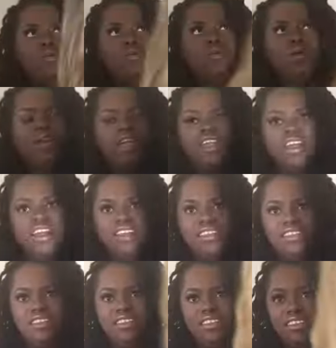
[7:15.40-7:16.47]
wig because
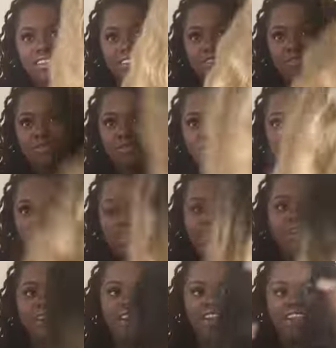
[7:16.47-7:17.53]
this is really
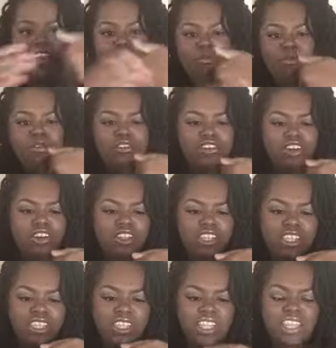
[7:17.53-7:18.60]
pretty and i want y'all to
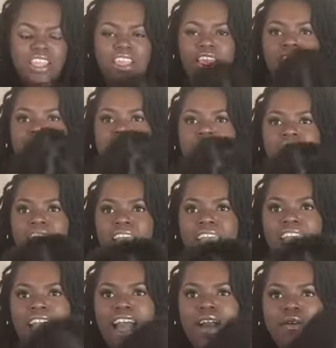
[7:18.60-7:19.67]
see
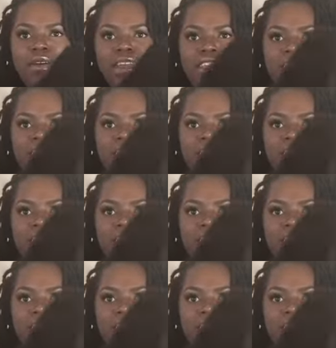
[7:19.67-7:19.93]
how it